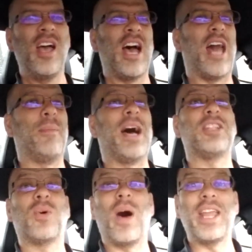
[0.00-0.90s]
At
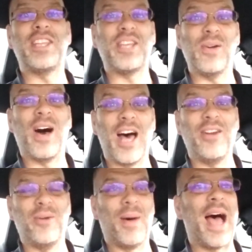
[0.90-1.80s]
about
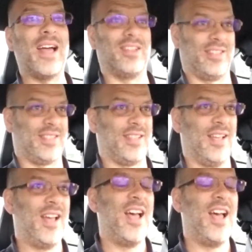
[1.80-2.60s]
2,200 miles,